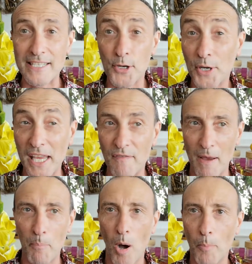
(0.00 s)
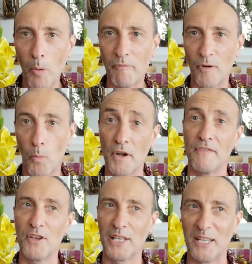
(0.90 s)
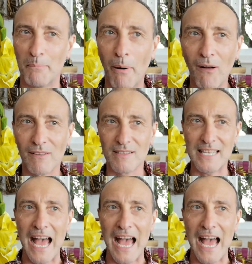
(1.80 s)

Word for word: is it okay if I pop up for one of your little bottles?